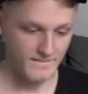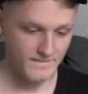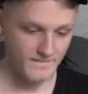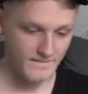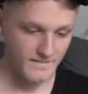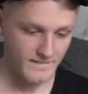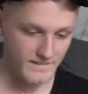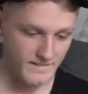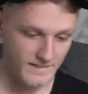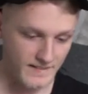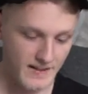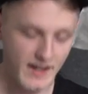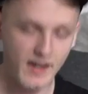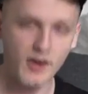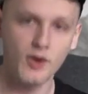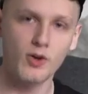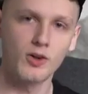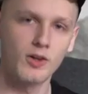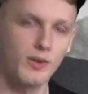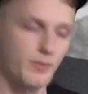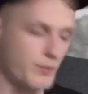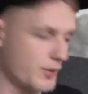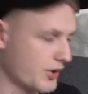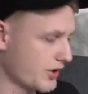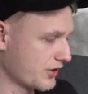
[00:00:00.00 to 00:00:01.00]
Yeah, all the
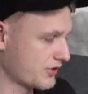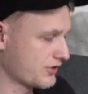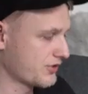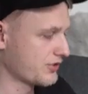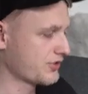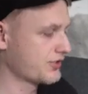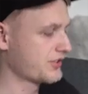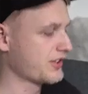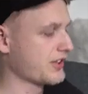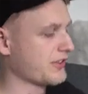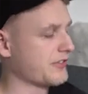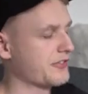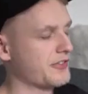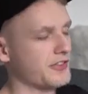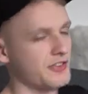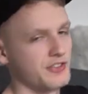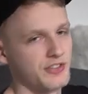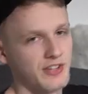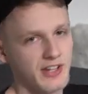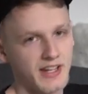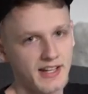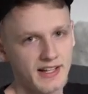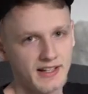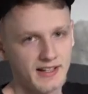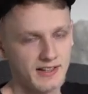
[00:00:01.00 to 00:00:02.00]
merch is still for
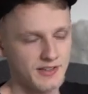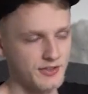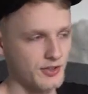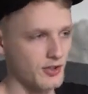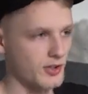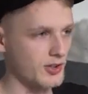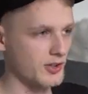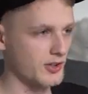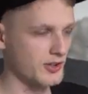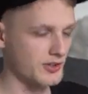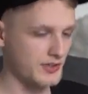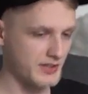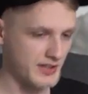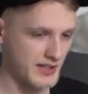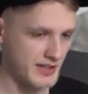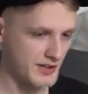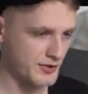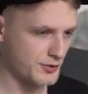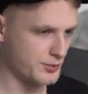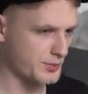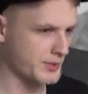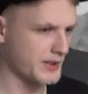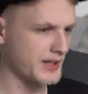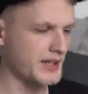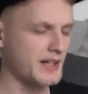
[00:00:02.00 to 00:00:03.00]
sale. It's all on
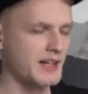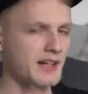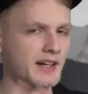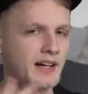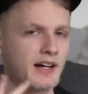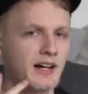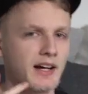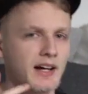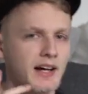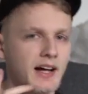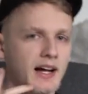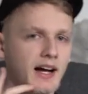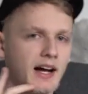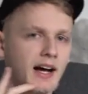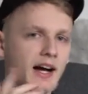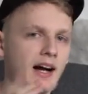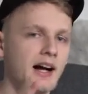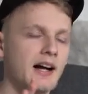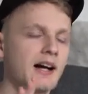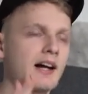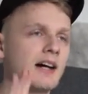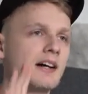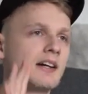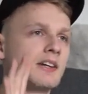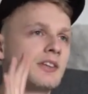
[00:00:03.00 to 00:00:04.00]
Teespring.
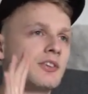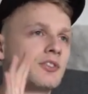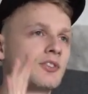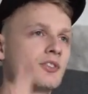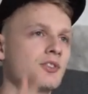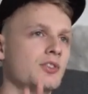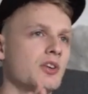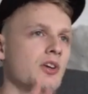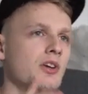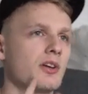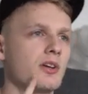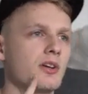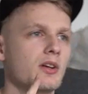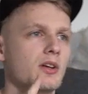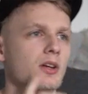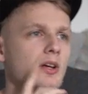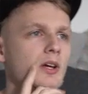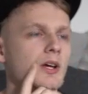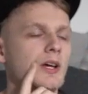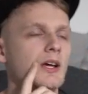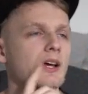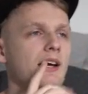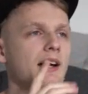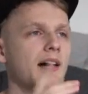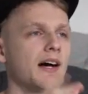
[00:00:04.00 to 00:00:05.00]
I
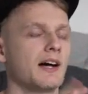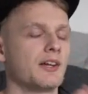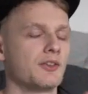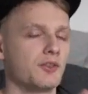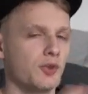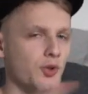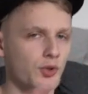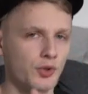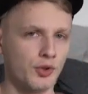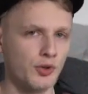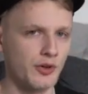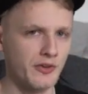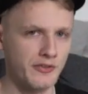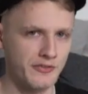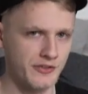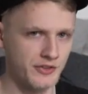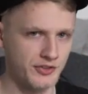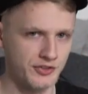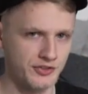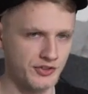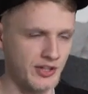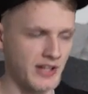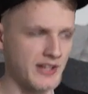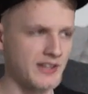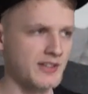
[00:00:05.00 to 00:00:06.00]
don't know if they're
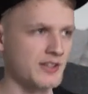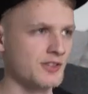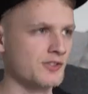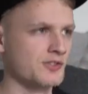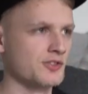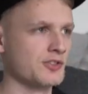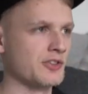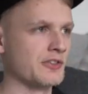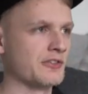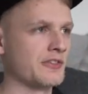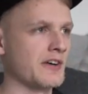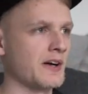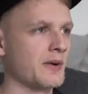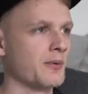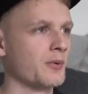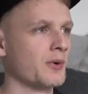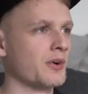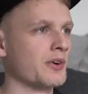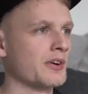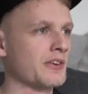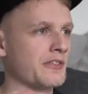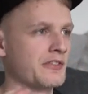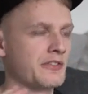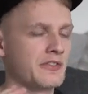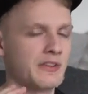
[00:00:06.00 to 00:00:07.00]
sending stuff out or
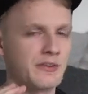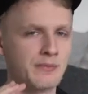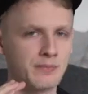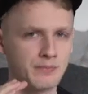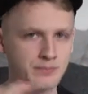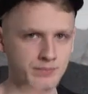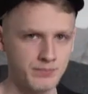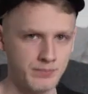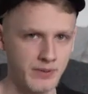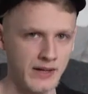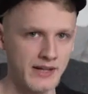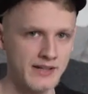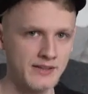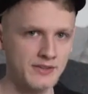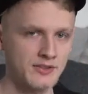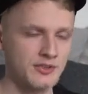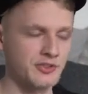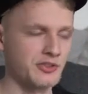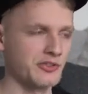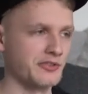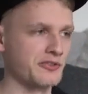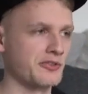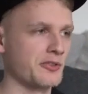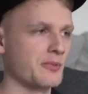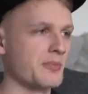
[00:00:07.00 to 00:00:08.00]
if you're buying stuff
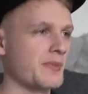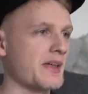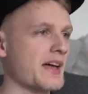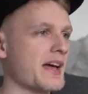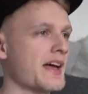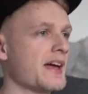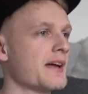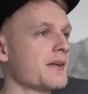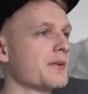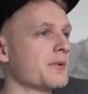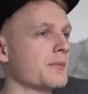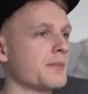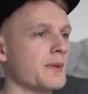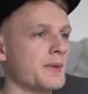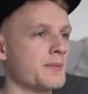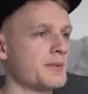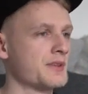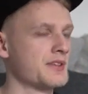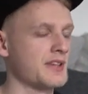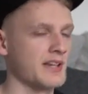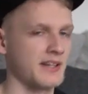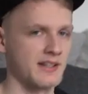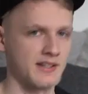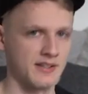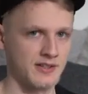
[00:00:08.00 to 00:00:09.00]
from there, it'll maybe
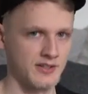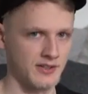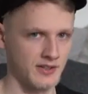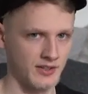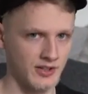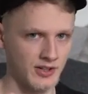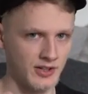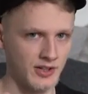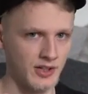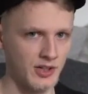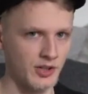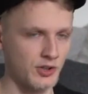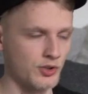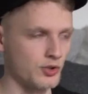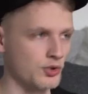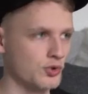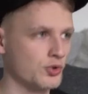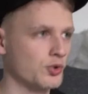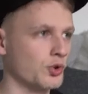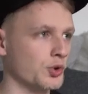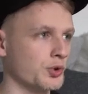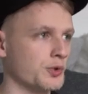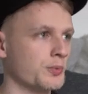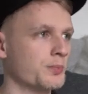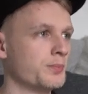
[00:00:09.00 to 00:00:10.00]
take a good
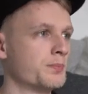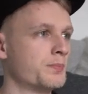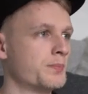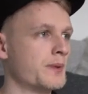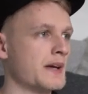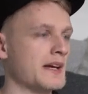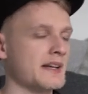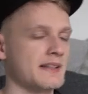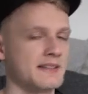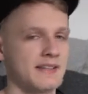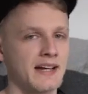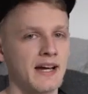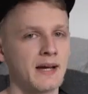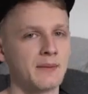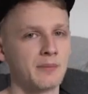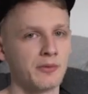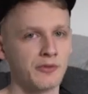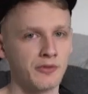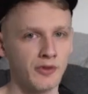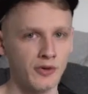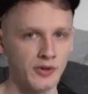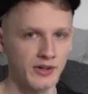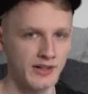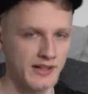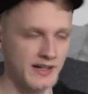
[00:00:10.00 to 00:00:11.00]
bit of time before
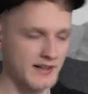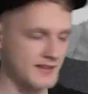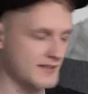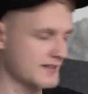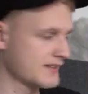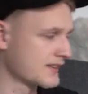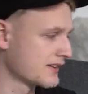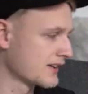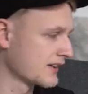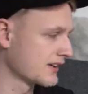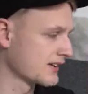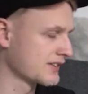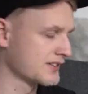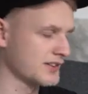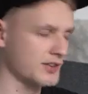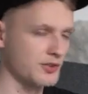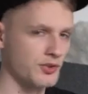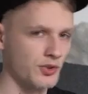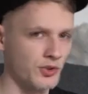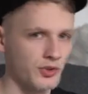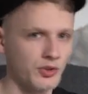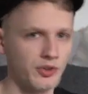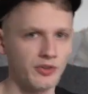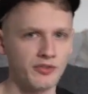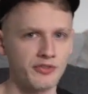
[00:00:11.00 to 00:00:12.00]
it gets to you, because I don't know
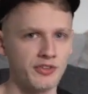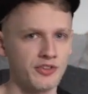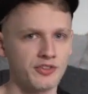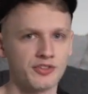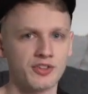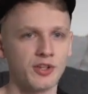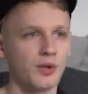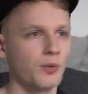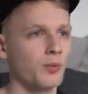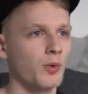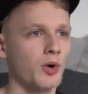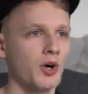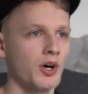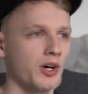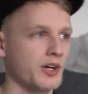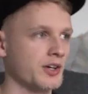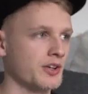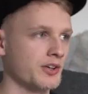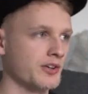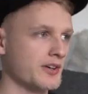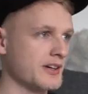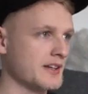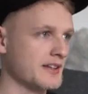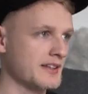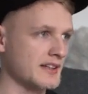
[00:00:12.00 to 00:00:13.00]
if they're still working or
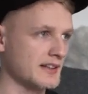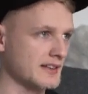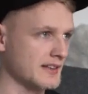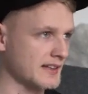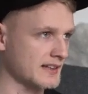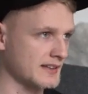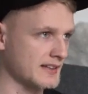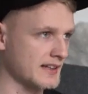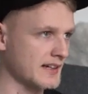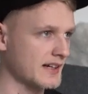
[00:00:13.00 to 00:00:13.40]
anything like that.